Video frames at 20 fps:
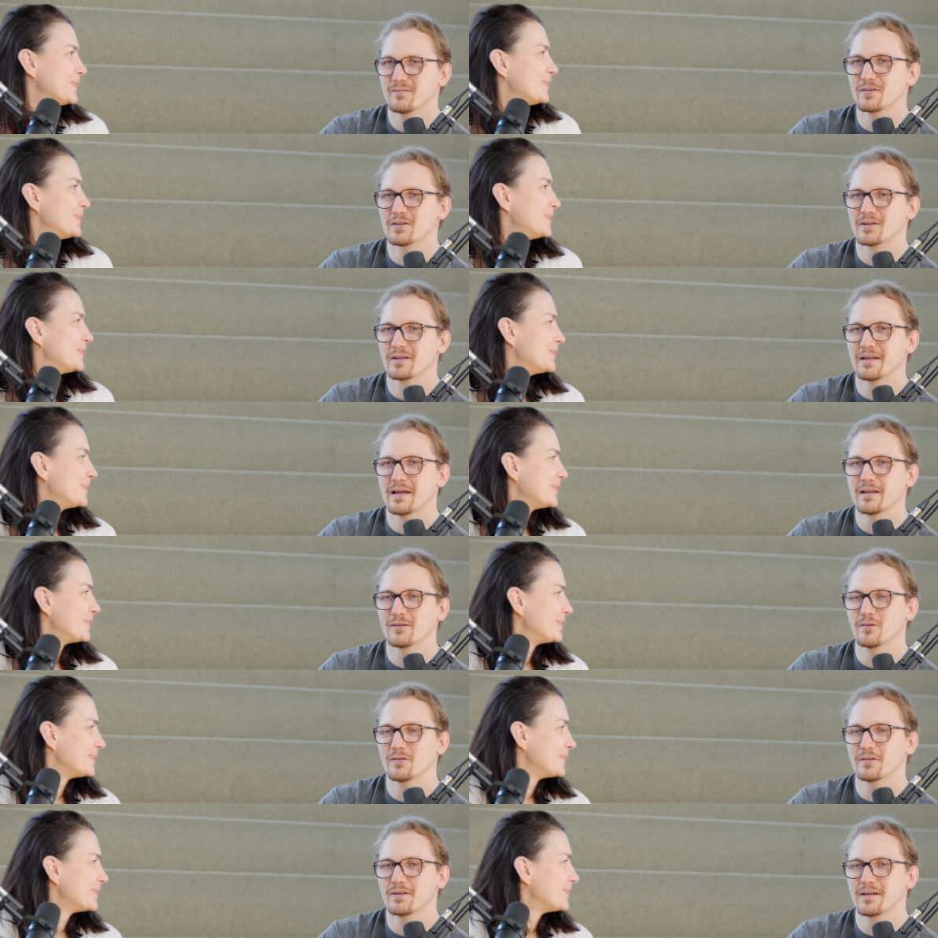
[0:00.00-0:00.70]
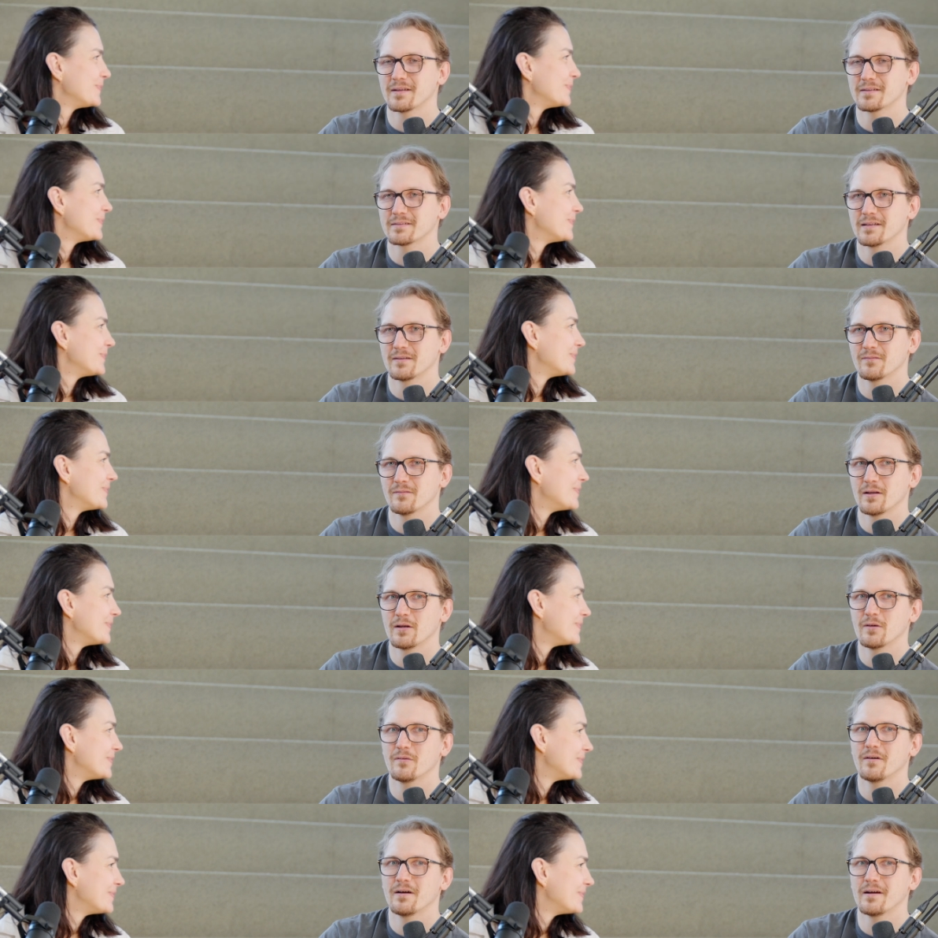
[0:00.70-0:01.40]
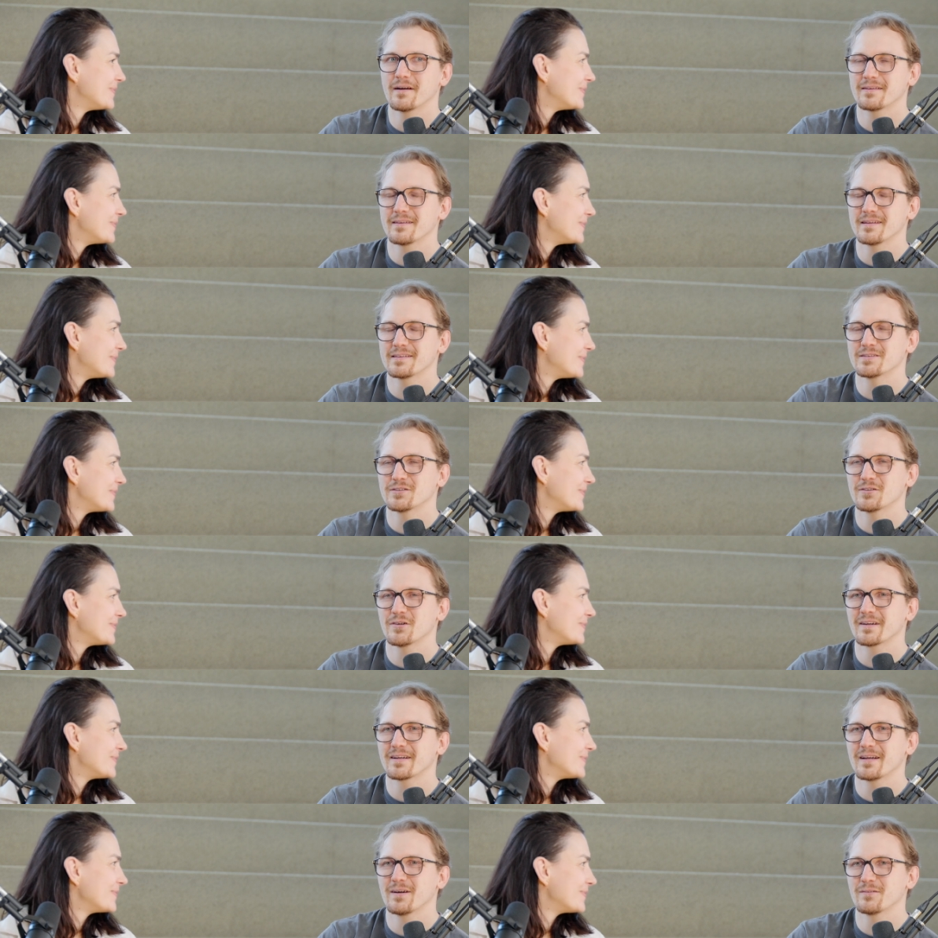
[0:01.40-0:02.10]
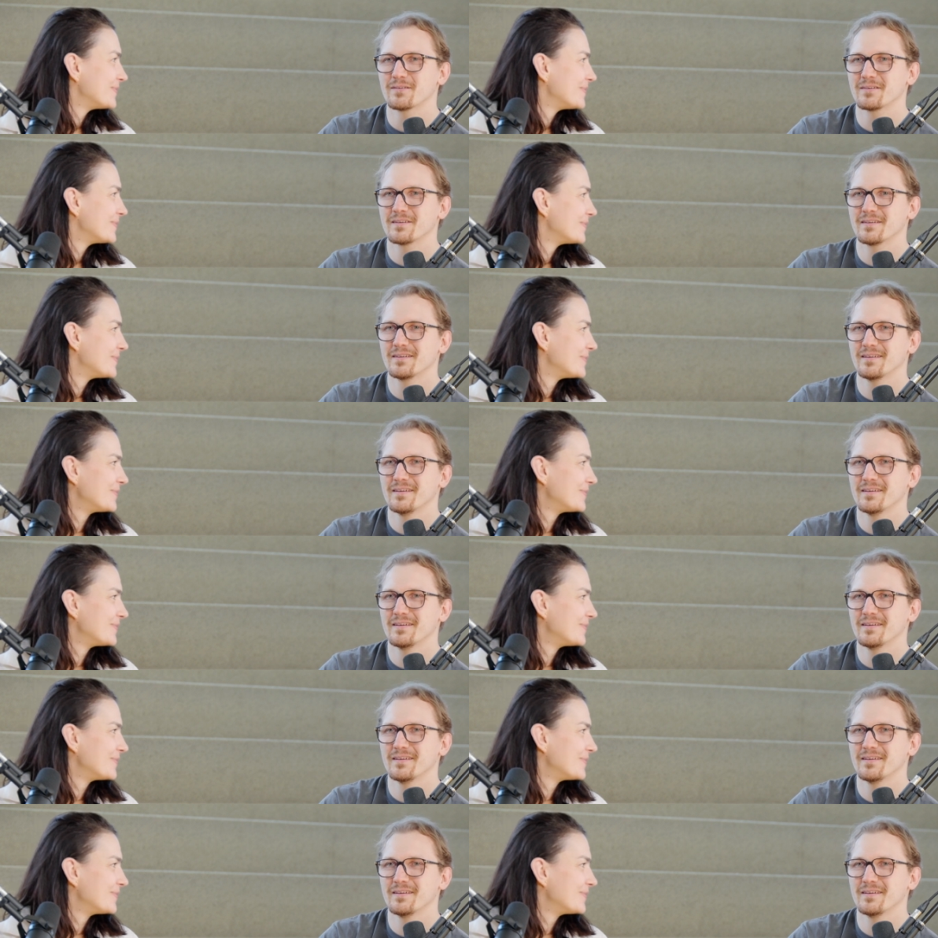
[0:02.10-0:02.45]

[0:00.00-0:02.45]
Speaker 1: yeah, we're gonna add all the links, and Vello Vaher, that's your account.